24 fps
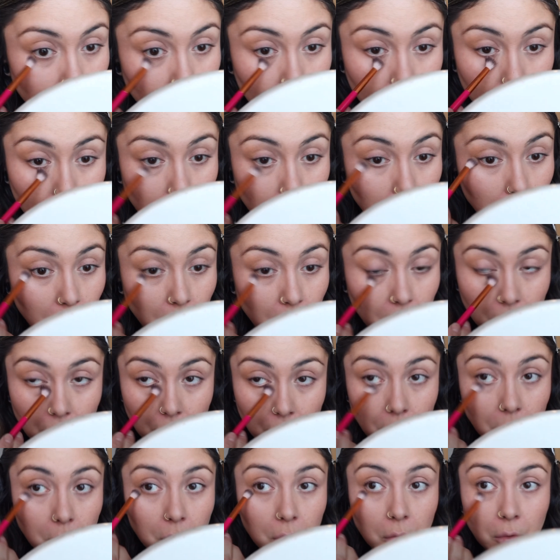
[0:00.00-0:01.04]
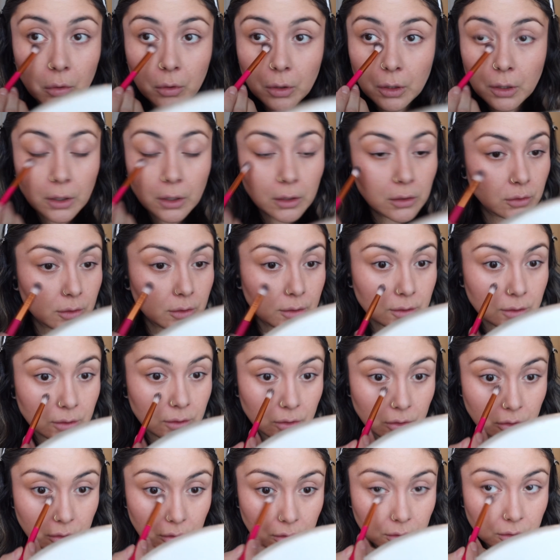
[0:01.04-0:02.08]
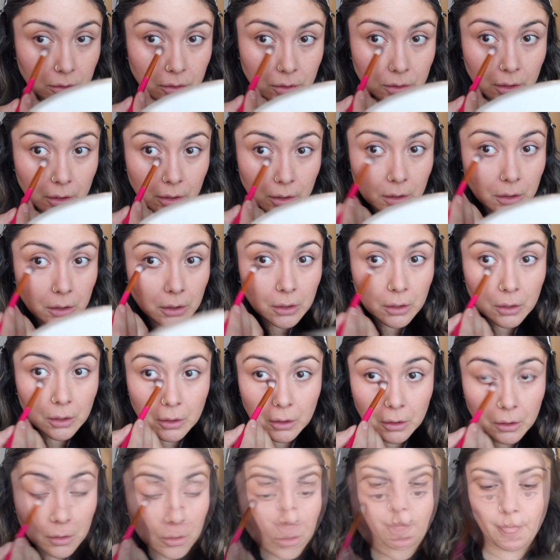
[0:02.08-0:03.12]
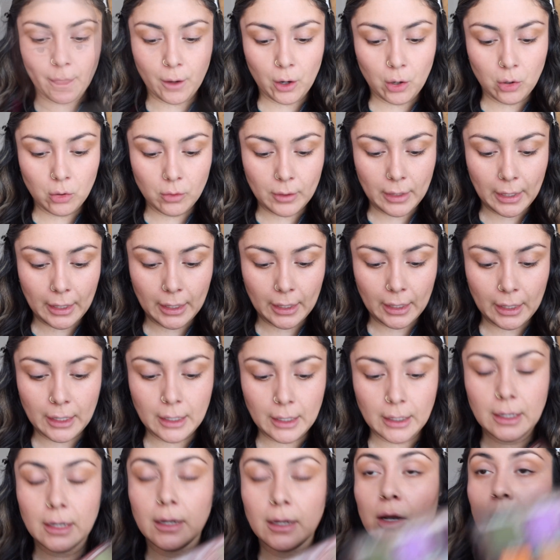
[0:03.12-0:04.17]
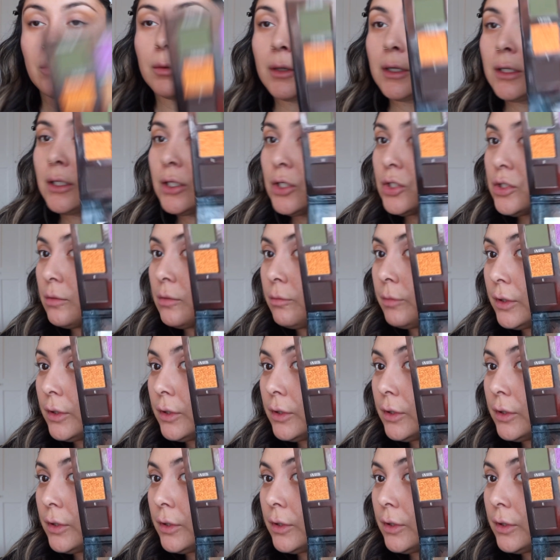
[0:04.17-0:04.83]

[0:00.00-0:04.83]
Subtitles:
It's a pretty transition shade. Okay, now we're gonna jump